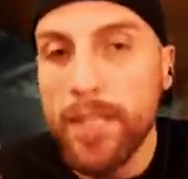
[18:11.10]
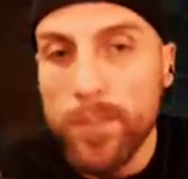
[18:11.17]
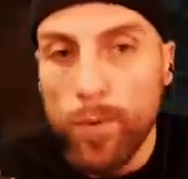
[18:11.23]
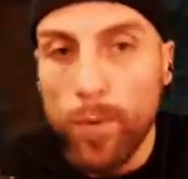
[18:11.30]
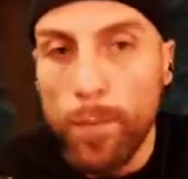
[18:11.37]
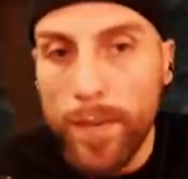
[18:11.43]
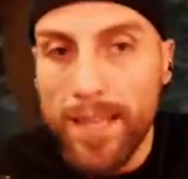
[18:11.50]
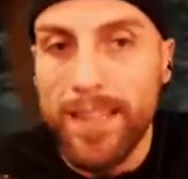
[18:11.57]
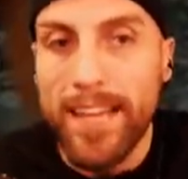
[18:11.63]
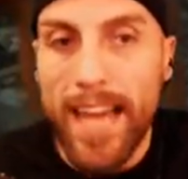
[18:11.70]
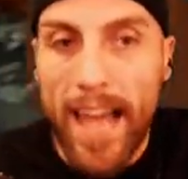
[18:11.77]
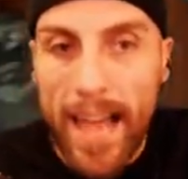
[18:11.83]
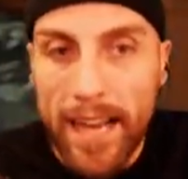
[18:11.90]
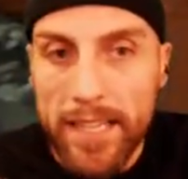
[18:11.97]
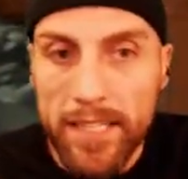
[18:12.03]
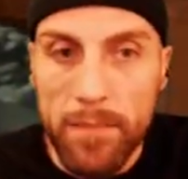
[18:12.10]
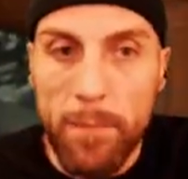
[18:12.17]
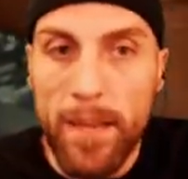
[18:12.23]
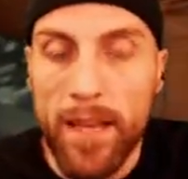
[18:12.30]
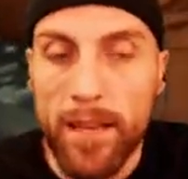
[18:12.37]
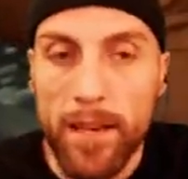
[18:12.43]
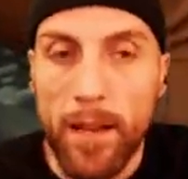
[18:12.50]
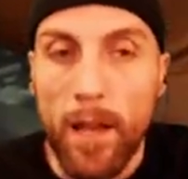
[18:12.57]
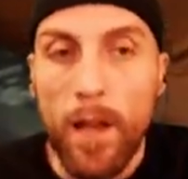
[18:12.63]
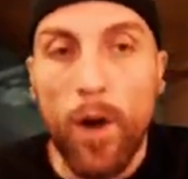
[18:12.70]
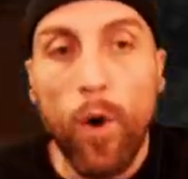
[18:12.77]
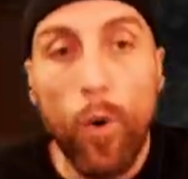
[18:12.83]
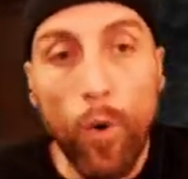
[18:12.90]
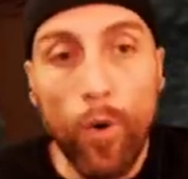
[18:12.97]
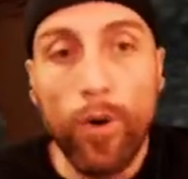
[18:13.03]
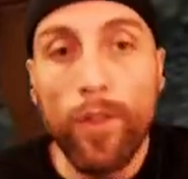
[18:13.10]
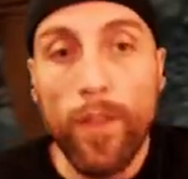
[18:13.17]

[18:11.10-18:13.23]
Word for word: will be the X-Men, or the